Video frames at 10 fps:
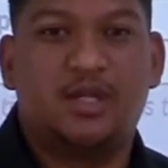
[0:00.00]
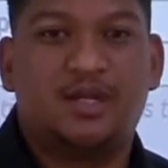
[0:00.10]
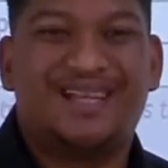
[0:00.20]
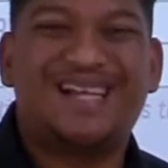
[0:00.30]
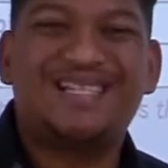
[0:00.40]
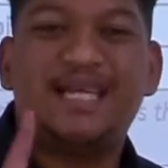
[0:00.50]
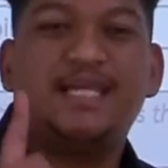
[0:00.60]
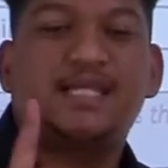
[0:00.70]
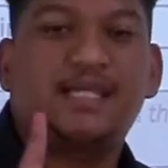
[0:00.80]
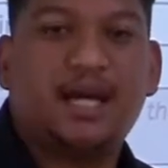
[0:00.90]
That's the
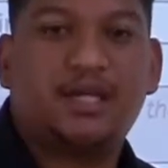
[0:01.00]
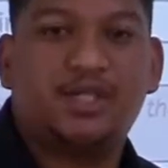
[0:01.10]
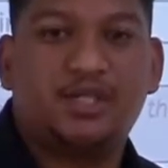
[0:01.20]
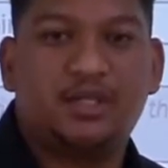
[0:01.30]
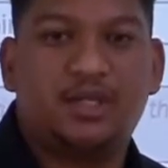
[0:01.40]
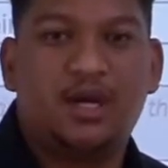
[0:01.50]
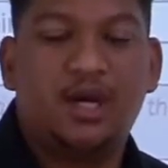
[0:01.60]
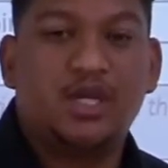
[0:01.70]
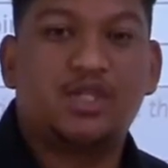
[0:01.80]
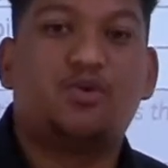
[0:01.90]
instruction.
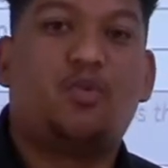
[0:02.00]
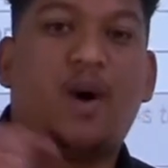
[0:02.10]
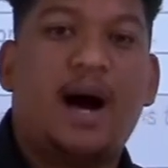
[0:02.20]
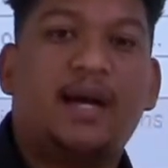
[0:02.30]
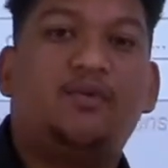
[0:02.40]
So why